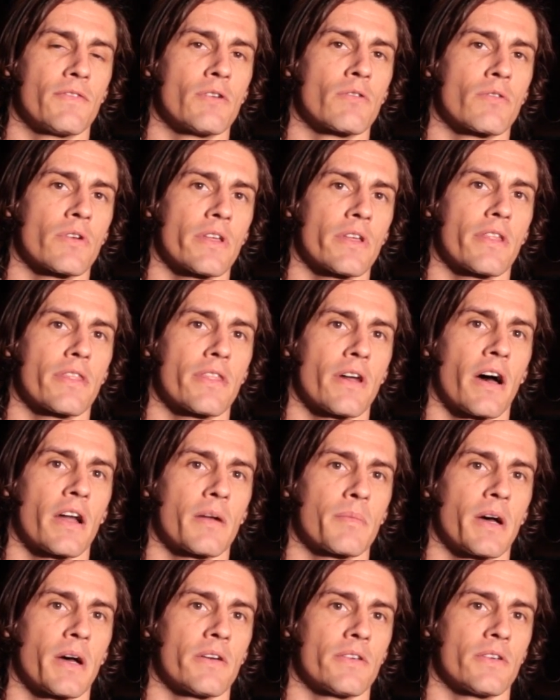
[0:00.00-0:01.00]
you really thought
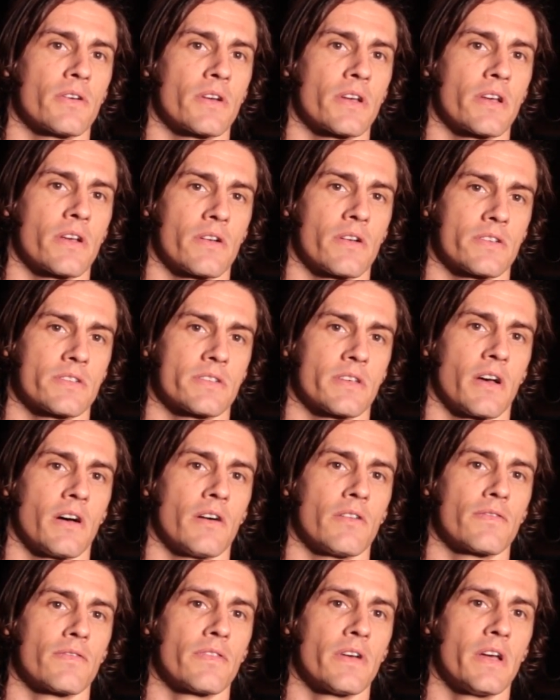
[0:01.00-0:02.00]
about doing it
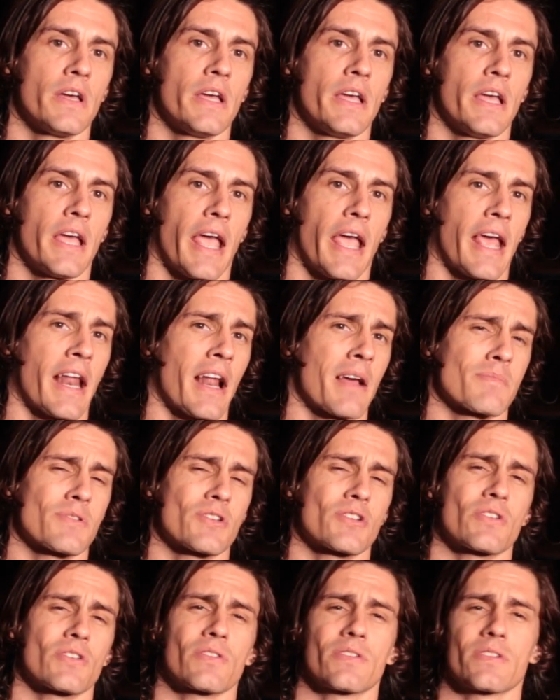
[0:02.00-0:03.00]
yourself, and I'm
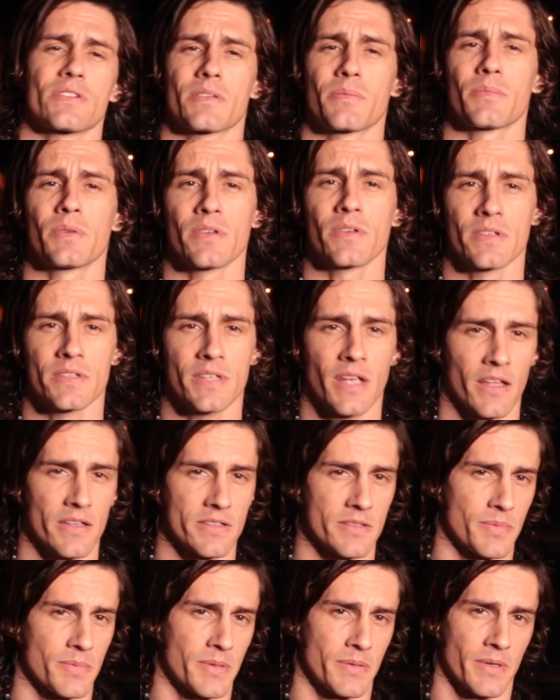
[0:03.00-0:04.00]
sure there's a million
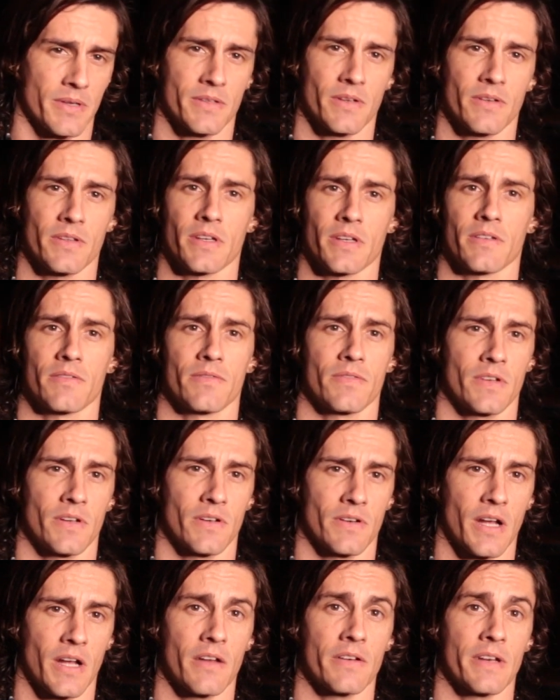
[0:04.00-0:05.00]
talented people out there that could
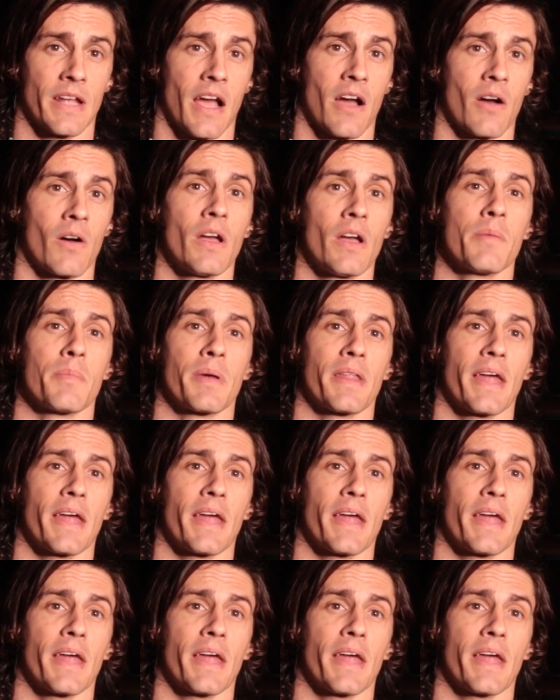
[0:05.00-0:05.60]
figure it out now. But